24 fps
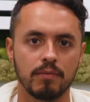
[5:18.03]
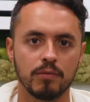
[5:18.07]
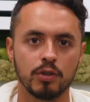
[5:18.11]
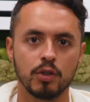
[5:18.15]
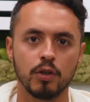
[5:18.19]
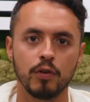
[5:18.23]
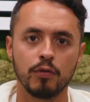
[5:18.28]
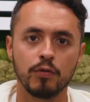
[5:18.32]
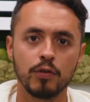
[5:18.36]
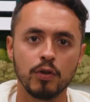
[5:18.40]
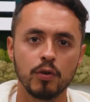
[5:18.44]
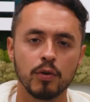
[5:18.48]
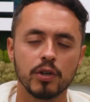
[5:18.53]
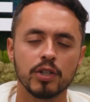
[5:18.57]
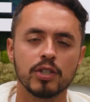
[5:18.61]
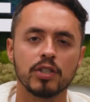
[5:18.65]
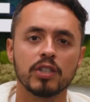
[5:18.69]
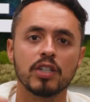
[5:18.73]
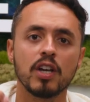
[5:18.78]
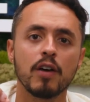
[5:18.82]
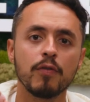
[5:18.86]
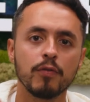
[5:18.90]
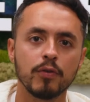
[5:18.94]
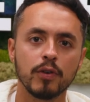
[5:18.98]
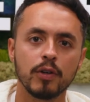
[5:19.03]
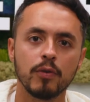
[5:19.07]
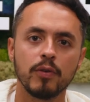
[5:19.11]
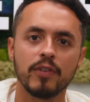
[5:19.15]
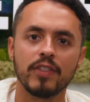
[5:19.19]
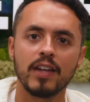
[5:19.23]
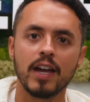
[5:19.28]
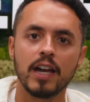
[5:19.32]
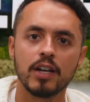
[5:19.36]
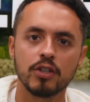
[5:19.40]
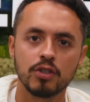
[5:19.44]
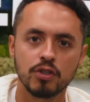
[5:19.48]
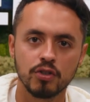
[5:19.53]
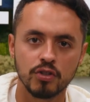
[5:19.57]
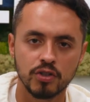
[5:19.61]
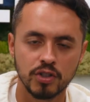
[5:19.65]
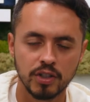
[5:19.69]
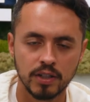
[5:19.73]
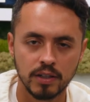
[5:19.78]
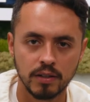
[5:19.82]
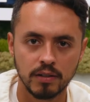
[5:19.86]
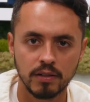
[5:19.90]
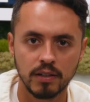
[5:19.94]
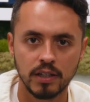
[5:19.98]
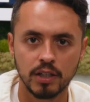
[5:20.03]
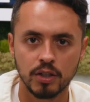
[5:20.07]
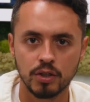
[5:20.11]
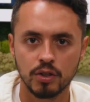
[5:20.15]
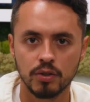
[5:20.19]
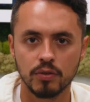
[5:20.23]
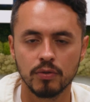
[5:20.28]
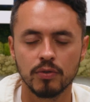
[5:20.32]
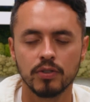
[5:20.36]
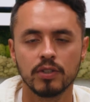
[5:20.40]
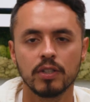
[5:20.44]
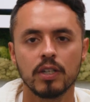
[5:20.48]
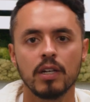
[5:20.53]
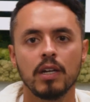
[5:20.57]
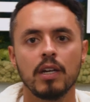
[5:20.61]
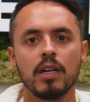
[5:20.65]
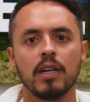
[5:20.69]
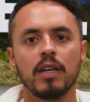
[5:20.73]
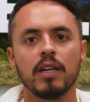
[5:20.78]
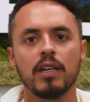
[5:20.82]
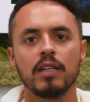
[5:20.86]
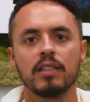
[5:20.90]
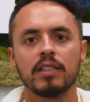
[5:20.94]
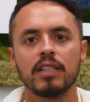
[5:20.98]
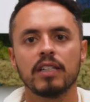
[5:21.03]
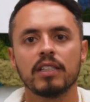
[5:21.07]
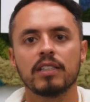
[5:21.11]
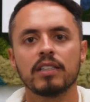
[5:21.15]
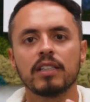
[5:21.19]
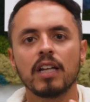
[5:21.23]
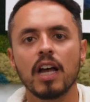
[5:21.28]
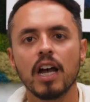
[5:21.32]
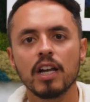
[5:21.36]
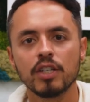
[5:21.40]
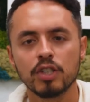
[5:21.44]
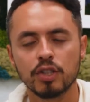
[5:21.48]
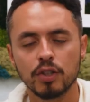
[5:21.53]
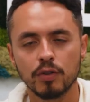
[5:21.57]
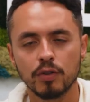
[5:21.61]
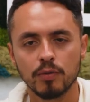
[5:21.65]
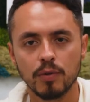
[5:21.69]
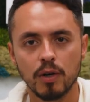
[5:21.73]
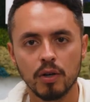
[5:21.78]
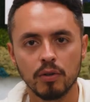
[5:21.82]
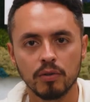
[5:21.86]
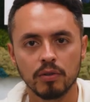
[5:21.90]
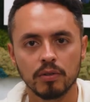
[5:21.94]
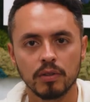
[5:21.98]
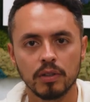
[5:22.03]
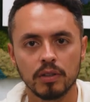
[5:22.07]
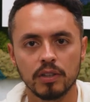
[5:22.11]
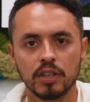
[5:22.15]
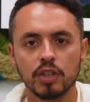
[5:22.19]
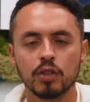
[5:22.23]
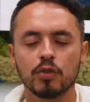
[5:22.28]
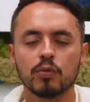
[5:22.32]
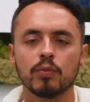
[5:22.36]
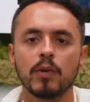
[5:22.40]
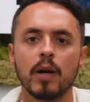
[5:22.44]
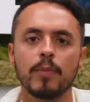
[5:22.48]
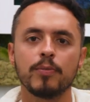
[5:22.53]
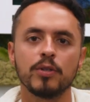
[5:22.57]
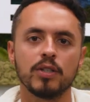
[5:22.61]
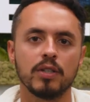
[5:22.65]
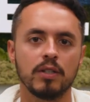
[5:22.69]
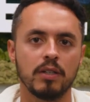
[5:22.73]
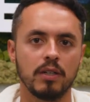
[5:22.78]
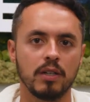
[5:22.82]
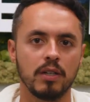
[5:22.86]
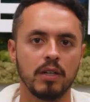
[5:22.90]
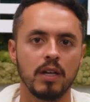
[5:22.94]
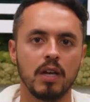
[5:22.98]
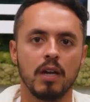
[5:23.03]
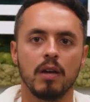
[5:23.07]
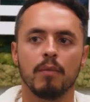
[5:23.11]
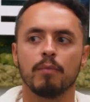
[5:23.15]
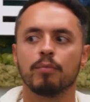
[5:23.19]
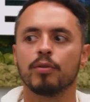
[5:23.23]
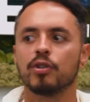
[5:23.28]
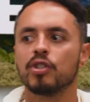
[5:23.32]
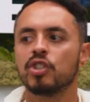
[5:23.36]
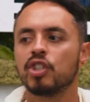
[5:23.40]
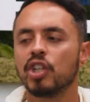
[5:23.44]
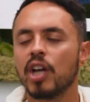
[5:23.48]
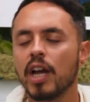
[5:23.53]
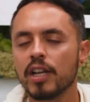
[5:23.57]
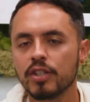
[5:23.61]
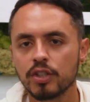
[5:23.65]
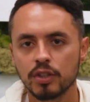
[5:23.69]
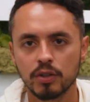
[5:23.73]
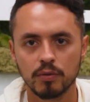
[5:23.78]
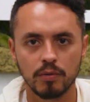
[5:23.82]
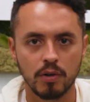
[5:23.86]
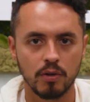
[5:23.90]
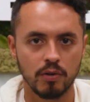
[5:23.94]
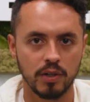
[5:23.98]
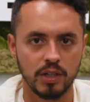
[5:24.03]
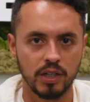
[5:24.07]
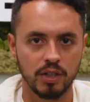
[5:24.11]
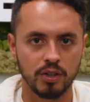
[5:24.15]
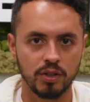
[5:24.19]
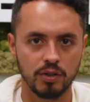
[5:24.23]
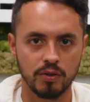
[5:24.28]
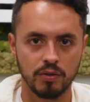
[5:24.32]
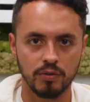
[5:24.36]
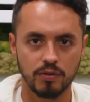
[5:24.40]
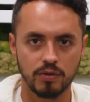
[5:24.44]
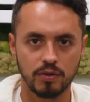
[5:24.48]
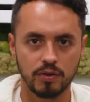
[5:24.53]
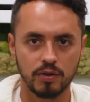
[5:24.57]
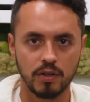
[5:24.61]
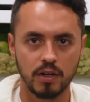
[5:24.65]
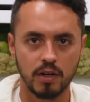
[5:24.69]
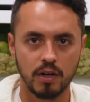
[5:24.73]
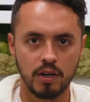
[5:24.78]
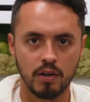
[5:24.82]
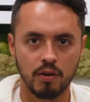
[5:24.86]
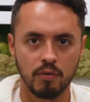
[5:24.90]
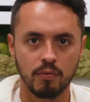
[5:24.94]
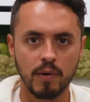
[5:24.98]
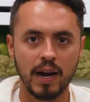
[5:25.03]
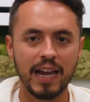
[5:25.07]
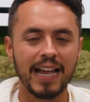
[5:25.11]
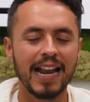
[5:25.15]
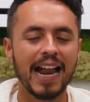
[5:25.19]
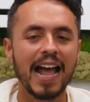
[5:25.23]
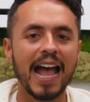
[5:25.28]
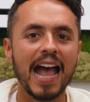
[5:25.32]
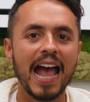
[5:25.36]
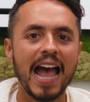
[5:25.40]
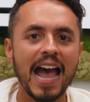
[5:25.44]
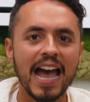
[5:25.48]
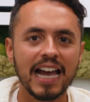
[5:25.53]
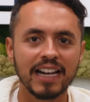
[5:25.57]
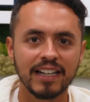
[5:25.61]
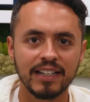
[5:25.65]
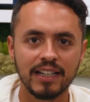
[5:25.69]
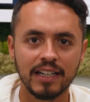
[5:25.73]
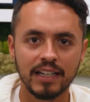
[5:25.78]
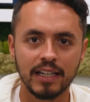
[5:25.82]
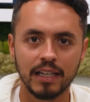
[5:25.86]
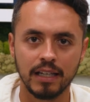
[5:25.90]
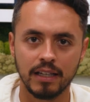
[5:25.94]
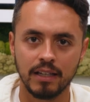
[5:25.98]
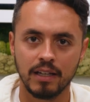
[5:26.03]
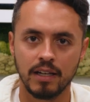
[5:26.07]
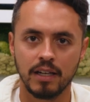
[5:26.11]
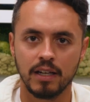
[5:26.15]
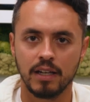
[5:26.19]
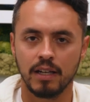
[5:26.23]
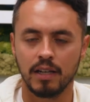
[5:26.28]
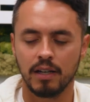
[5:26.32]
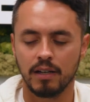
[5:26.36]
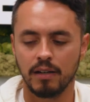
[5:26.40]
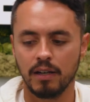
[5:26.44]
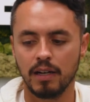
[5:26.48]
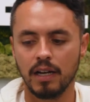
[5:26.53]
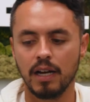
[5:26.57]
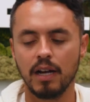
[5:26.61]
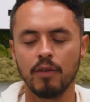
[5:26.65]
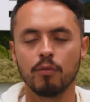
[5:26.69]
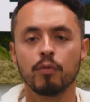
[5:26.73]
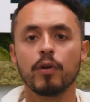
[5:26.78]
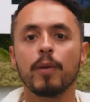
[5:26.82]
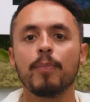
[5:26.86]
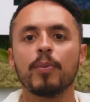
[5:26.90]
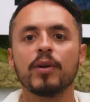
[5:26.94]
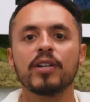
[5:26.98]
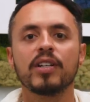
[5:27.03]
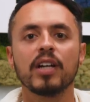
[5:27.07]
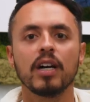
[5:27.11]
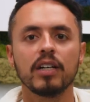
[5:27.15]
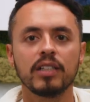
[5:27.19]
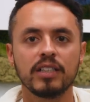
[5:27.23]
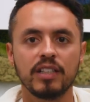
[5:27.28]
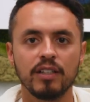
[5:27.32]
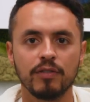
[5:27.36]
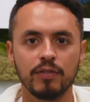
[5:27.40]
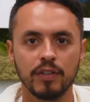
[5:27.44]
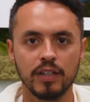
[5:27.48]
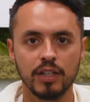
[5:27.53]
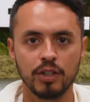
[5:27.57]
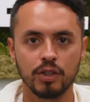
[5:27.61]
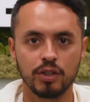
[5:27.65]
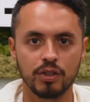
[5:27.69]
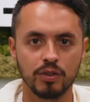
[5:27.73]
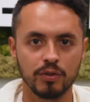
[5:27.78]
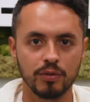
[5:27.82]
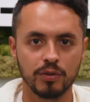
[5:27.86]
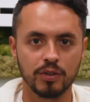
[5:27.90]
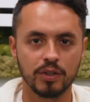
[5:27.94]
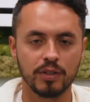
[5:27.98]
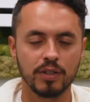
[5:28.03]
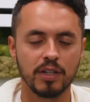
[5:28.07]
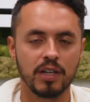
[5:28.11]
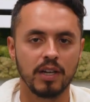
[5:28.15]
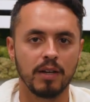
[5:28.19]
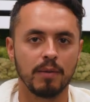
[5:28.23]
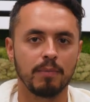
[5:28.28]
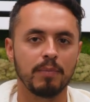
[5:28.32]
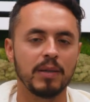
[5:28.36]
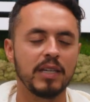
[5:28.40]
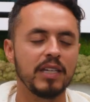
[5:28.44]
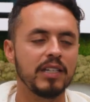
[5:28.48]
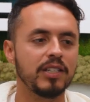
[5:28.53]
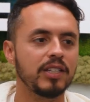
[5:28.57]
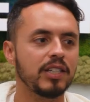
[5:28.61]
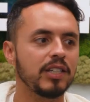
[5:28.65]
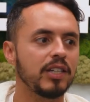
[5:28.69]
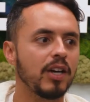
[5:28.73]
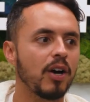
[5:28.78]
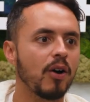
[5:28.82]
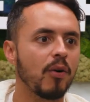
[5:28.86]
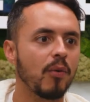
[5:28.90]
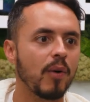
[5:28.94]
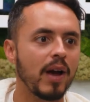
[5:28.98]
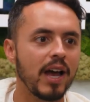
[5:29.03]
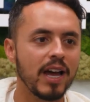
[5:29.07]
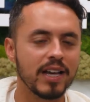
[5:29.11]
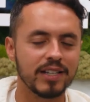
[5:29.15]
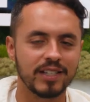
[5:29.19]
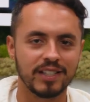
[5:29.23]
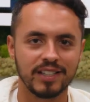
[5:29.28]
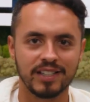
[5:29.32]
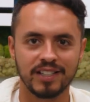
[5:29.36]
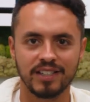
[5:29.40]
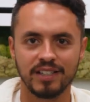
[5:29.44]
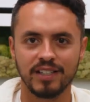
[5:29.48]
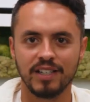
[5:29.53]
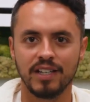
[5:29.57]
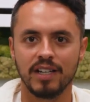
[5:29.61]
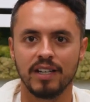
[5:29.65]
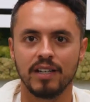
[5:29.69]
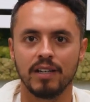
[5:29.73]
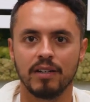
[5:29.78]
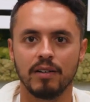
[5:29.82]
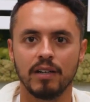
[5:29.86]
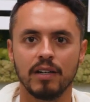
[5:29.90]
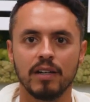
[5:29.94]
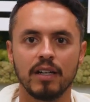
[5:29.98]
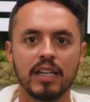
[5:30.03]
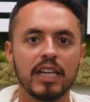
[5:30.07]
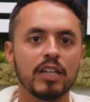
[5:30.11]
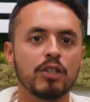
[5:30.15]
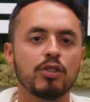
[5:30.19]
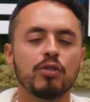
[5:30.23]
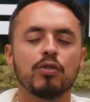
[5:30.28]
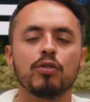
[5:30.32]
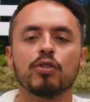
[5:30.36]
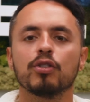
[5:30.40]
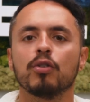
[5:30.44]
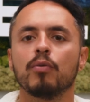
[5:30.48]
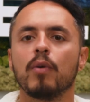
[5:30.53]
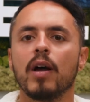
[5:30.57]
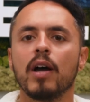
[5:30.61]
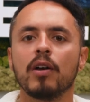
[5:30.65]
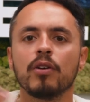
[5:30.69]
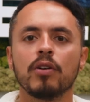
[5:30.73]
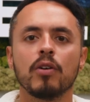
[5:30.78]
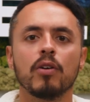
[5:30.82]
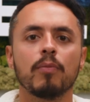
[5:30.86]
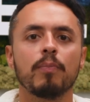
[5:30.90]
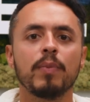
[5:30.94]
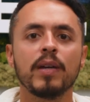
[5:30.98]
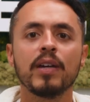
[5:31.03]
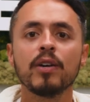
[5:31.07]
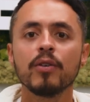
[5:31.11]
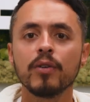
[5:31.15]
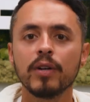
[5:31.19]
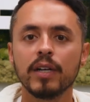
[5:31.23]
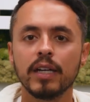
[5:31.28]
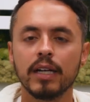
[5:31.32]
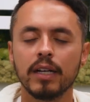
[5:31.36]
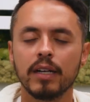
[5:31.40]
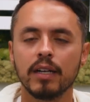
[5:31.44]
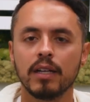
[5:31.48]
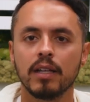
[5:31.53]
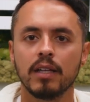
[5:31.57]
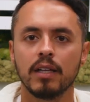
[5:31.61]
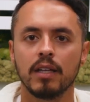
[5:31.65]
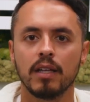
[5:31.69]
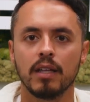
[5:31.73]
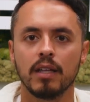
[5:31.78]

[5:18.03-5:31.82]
So, if you are suffering with estrogen issues, testosterone disruption, progesterone issues, right? Acne, uh, reproductive issues, PCOS, uh, issues around your period,